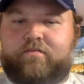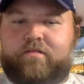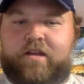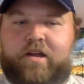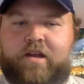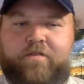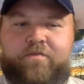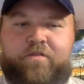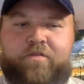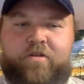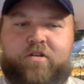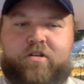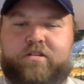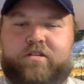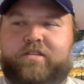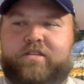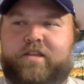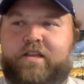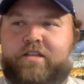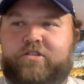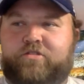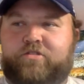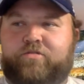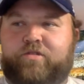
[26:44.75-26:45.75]
far is
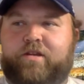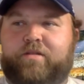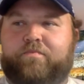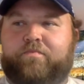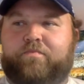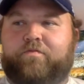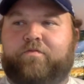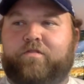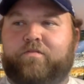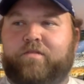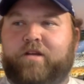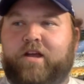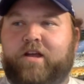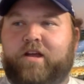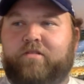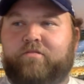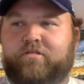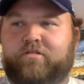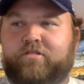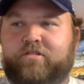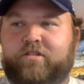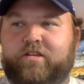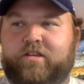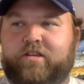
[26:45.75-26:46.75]
that trip from
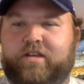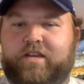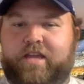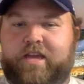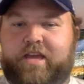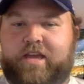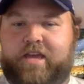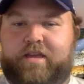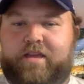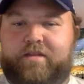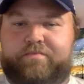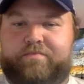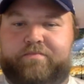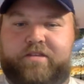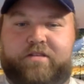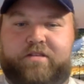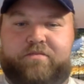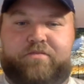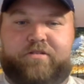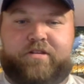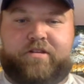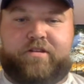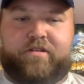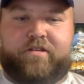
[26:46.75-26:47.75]
Iowa City to Ames?
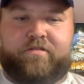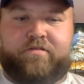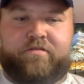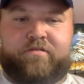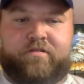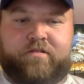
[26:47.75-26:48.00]
Anybody know?